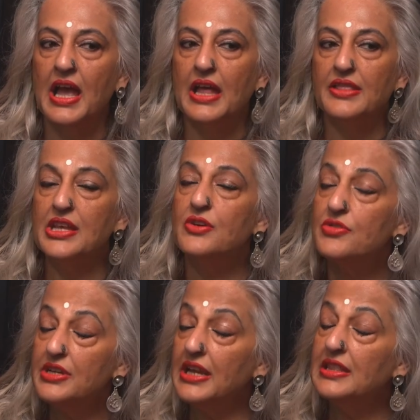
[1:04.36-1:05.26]
they
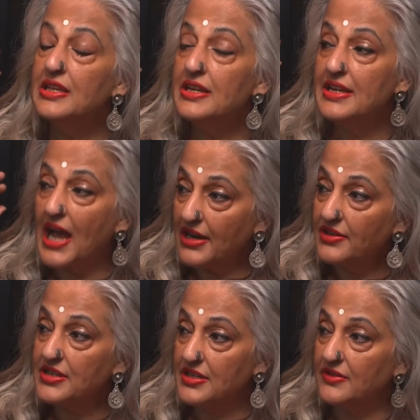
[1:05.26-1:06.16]
create the
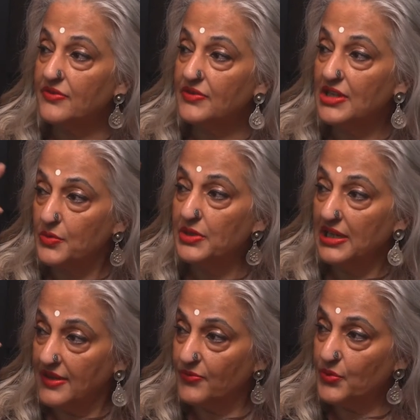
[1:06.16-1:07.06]
narrative that we
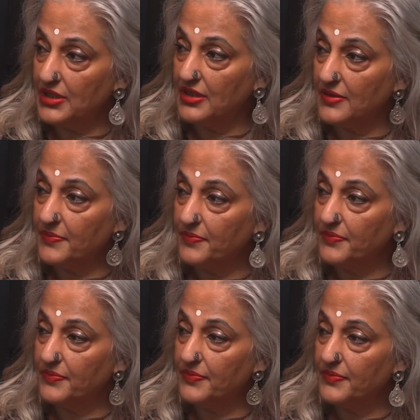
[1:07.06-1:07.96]
live within.
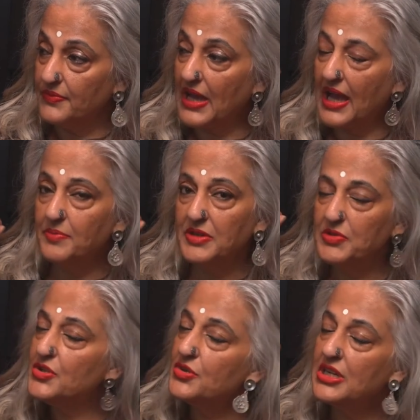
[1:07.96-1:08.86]
And people
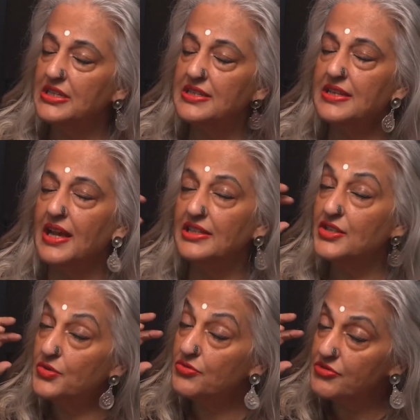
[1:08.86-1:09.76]
don't understand, they
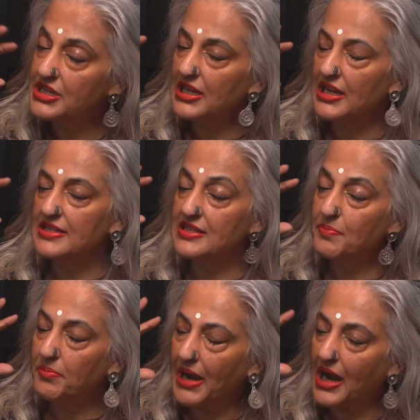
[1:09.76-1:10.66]
don't realize the
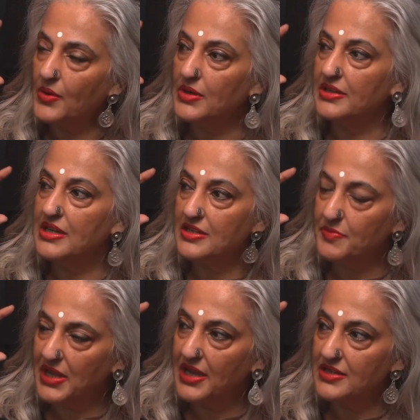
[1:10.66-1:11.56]
power that is
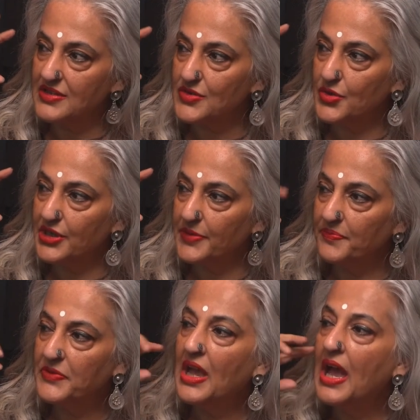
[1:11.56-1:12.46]
behind a story.
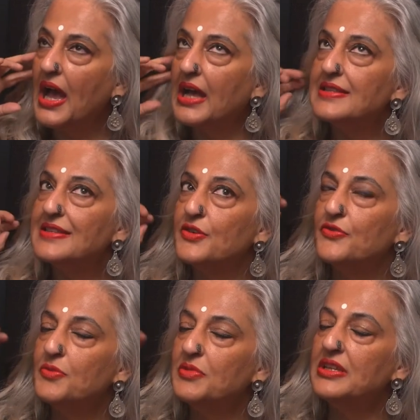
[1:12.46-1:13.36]
And so
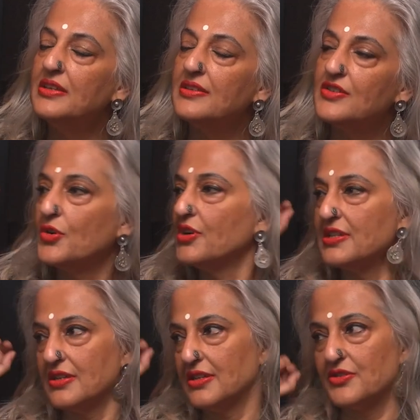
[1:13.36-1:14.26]
for me, stories
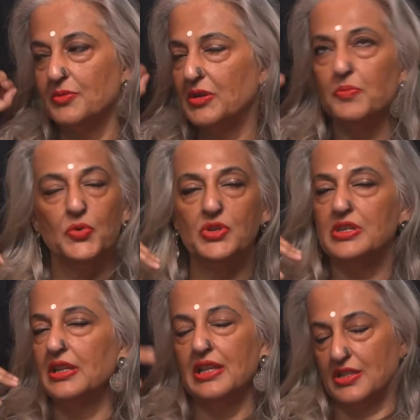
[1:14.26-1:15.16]
are extremely important,
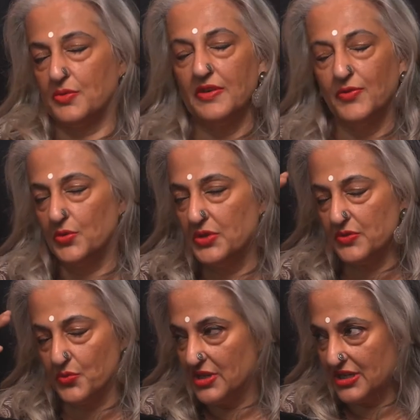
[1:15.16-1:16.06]
and that's what I've always
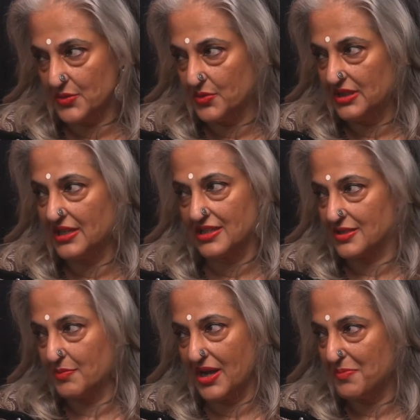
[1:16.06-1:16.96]
worked with. That's
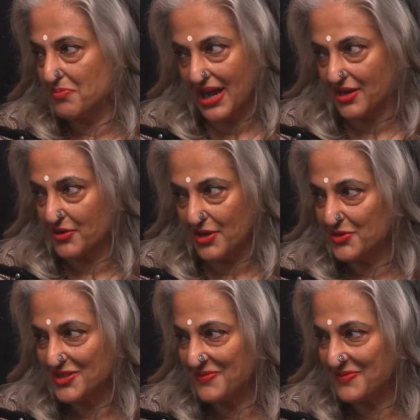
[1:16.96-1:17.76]
my background.